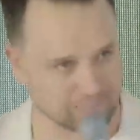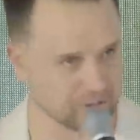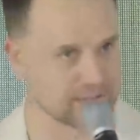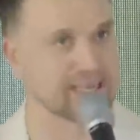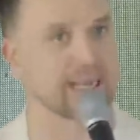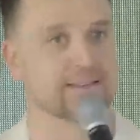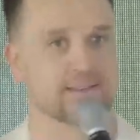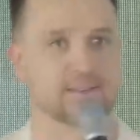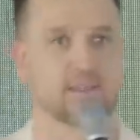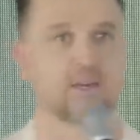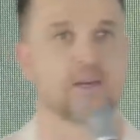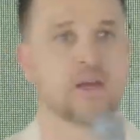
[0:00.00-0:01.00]
percent.
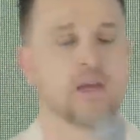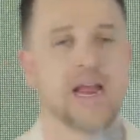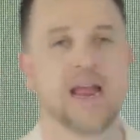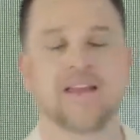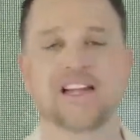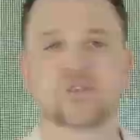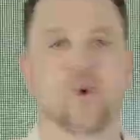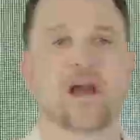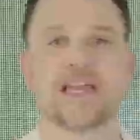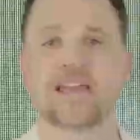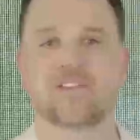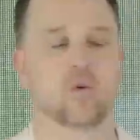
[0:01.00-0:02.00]
And that's
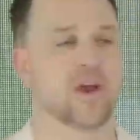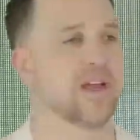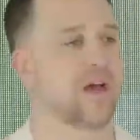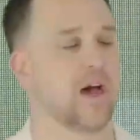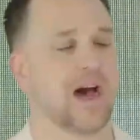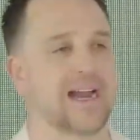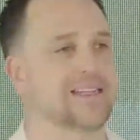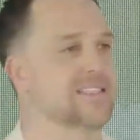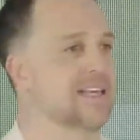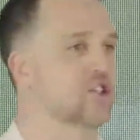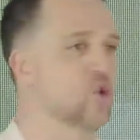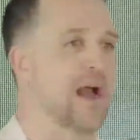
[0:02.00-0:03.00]
why even when uh,
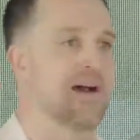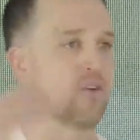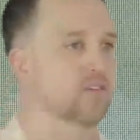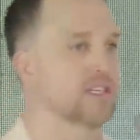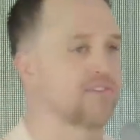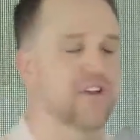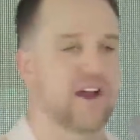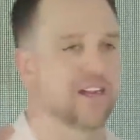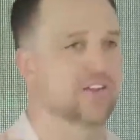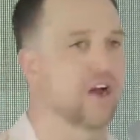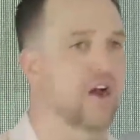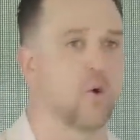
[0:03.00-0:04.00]
Isaac traveled to find
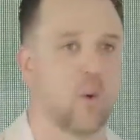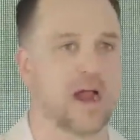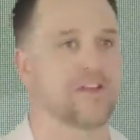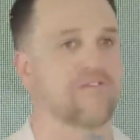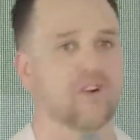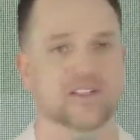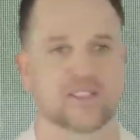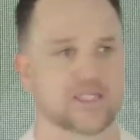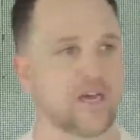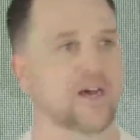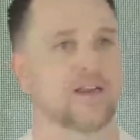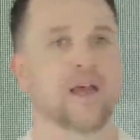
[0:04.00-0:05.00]
an, uh, a wife for his
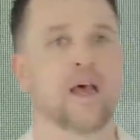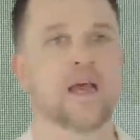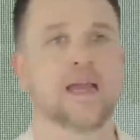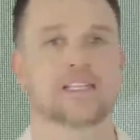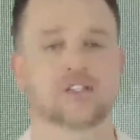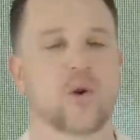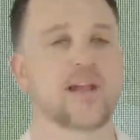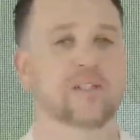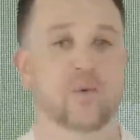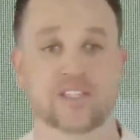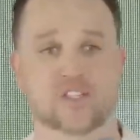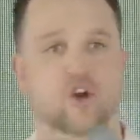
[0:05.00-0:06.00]
son, it's
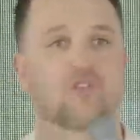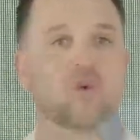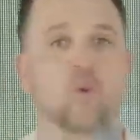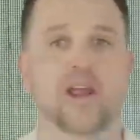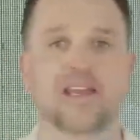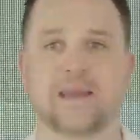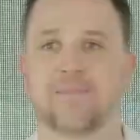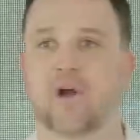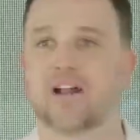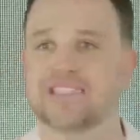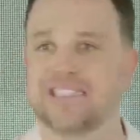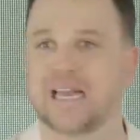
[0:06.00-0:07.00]
crazy. When a servant went, he
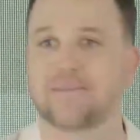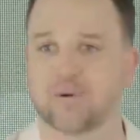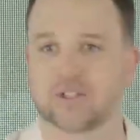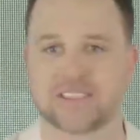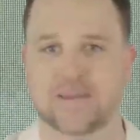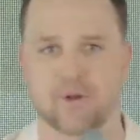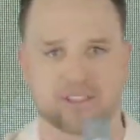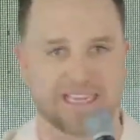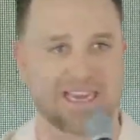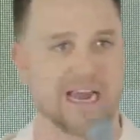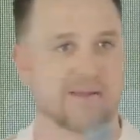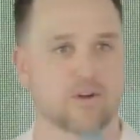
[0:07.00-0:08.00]
brought ten percent, brought
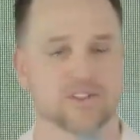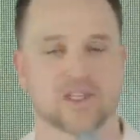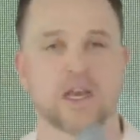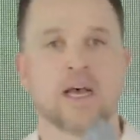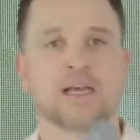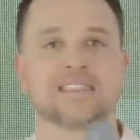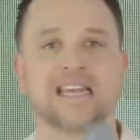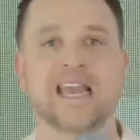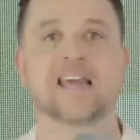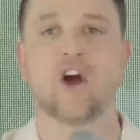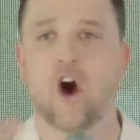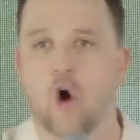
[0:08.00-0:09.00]
ten animals.
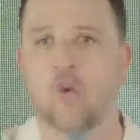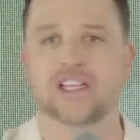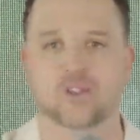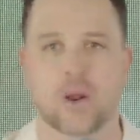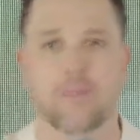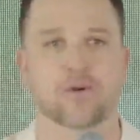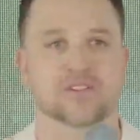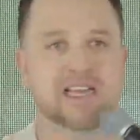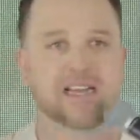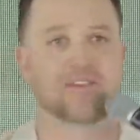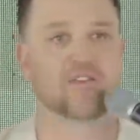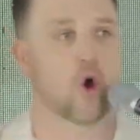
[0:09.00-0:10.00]
ten always
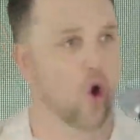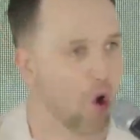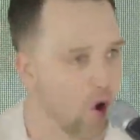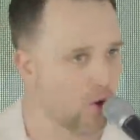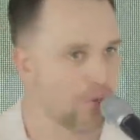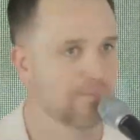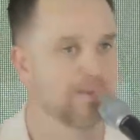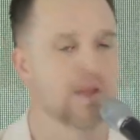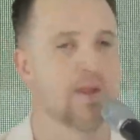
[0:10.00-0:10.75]
represented the whole.